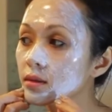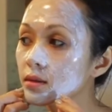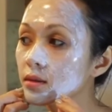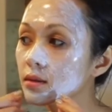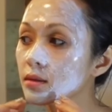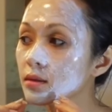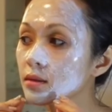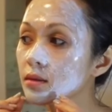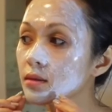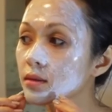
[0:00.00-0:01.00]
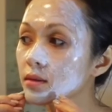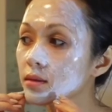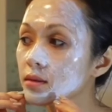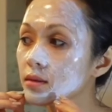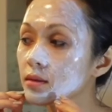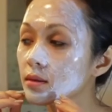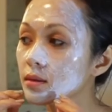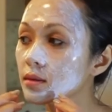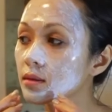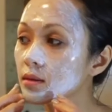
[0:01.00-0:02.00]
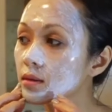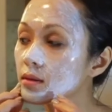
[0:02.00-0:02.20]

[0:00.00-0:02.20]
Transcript: No one is speaking in this clip.